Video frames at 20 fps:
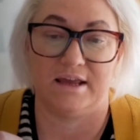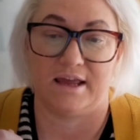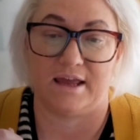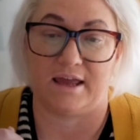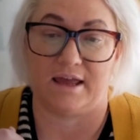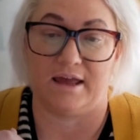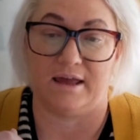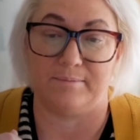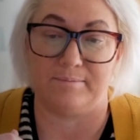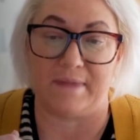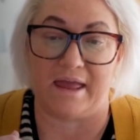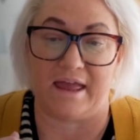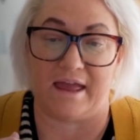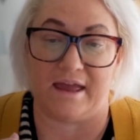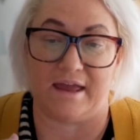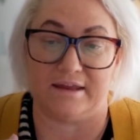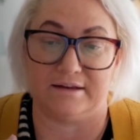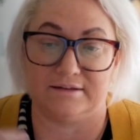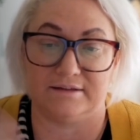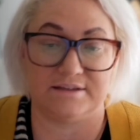
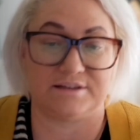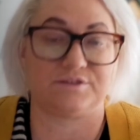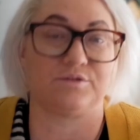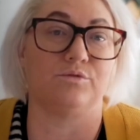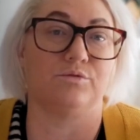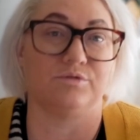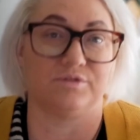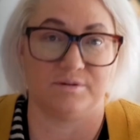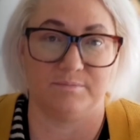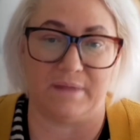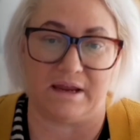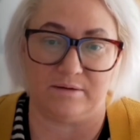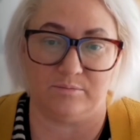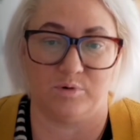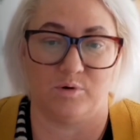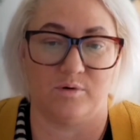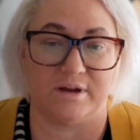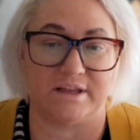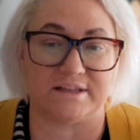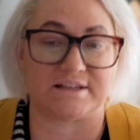and list all the main
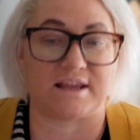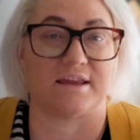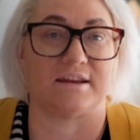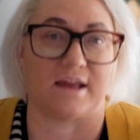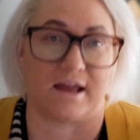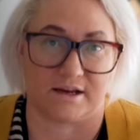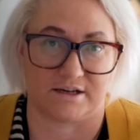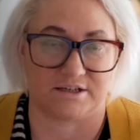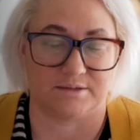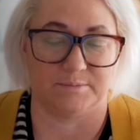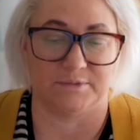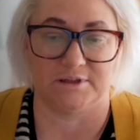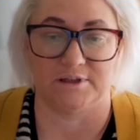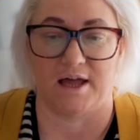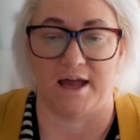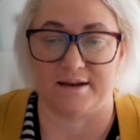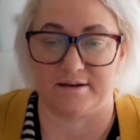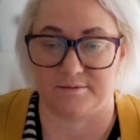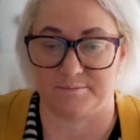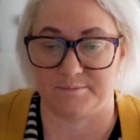points and actionable
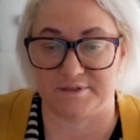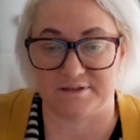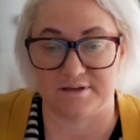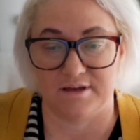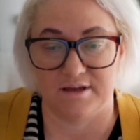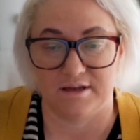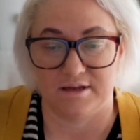items.